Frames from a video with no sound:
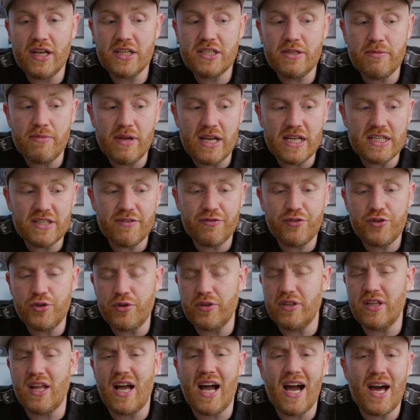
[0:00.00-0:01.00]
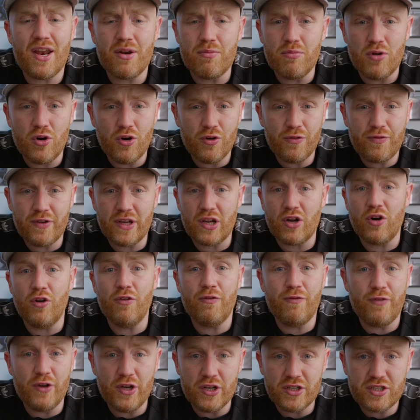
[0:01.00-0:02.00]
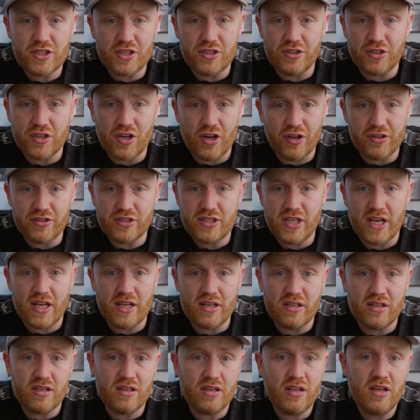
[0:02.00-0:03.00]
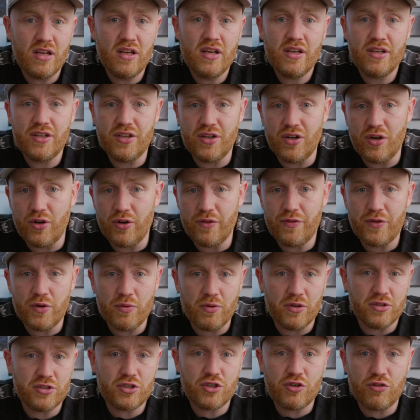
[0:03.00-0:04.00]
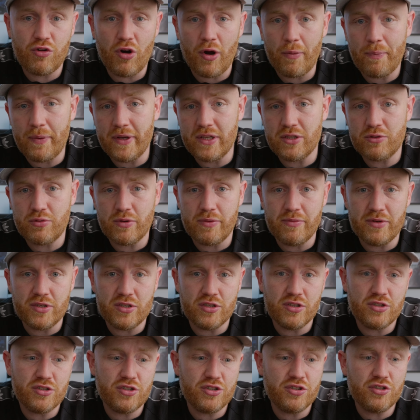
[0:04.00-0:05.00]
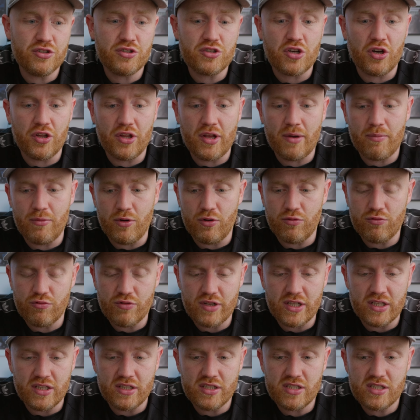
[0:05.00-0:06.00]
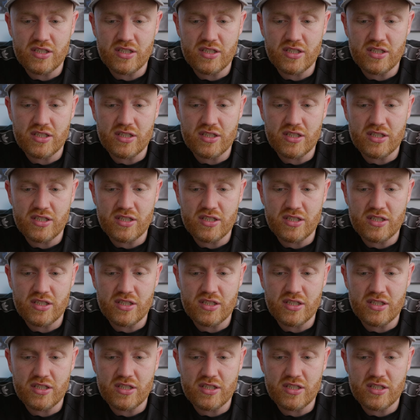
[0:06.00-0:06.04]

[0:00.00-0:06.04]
That's amazing for shooting like anamorphic or vertical content. You know, if you want to crop into images, you just got that more real